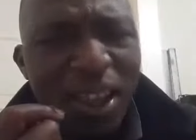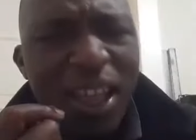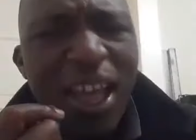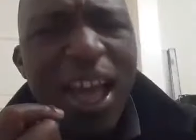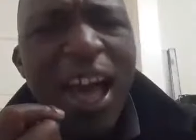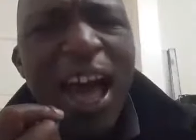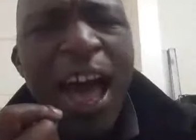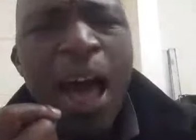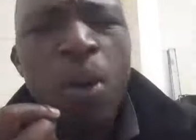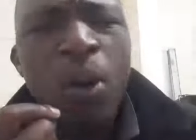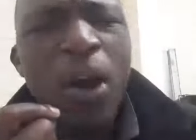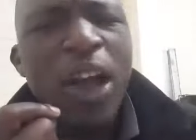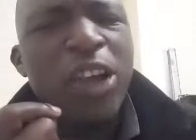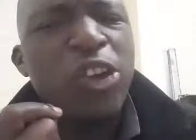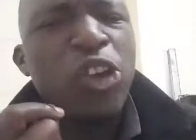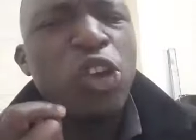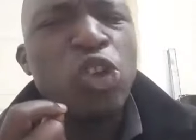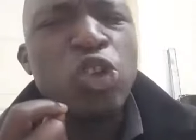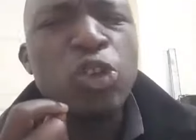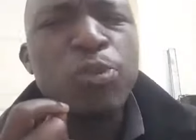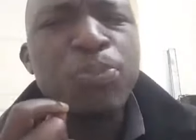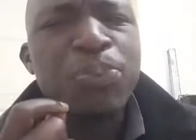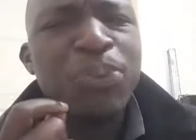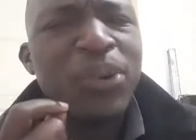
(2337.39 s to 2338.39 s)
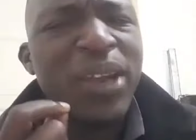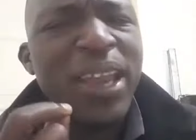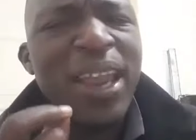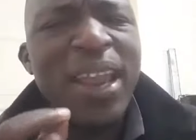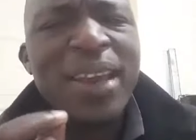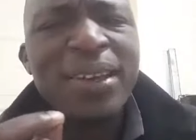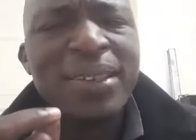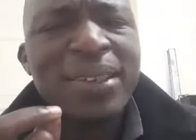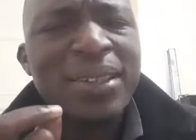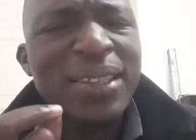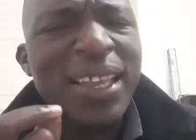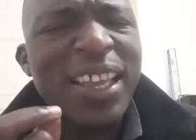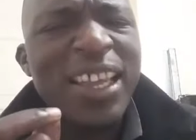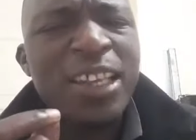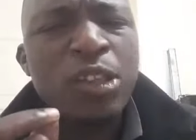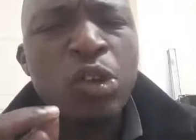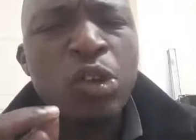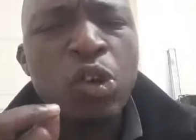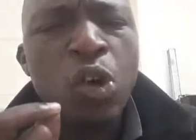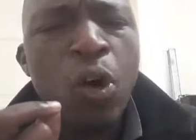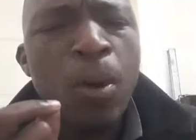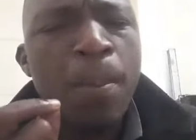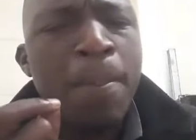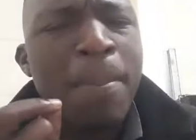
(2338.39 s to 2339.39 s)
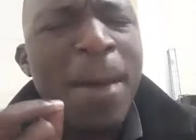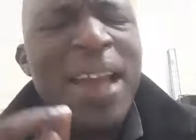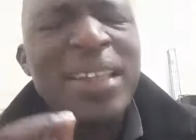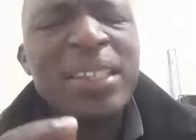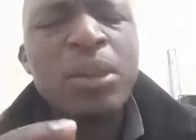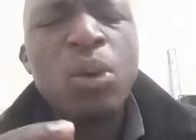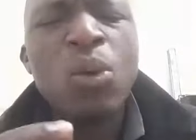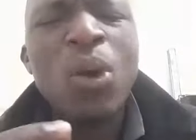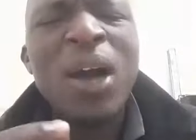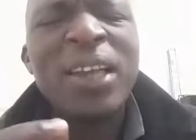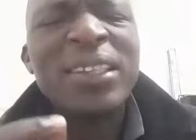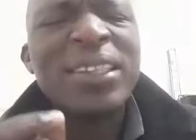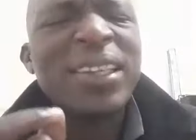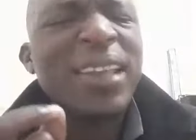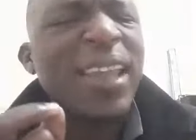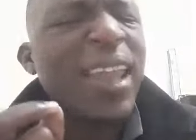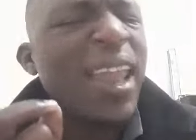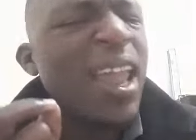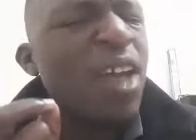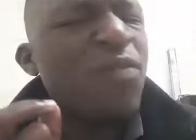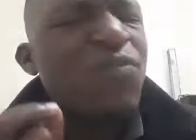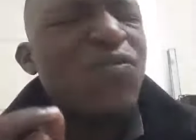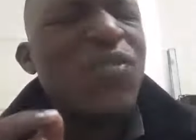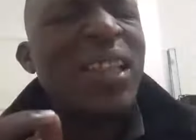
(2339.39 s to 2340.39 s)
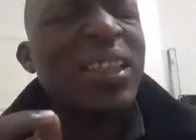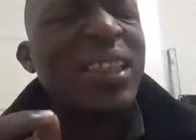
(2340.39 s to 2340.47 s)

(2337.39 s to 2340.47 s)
i want you to pray and, and command whatever the